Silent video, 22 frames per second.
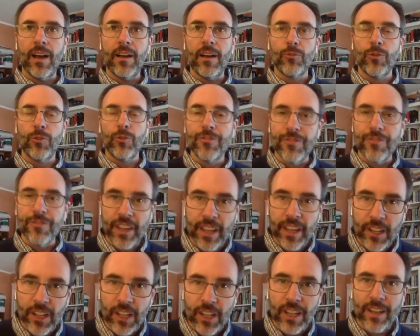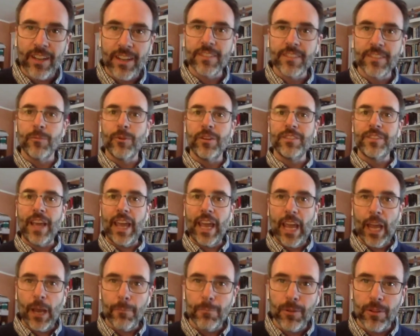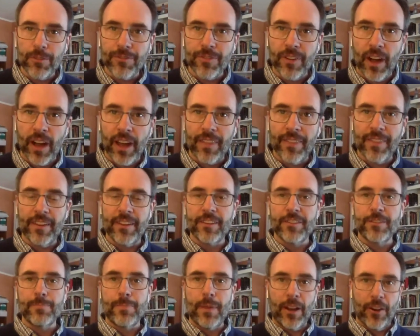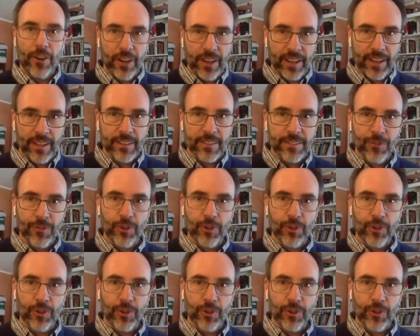reveal and in some ways amplify the disparities.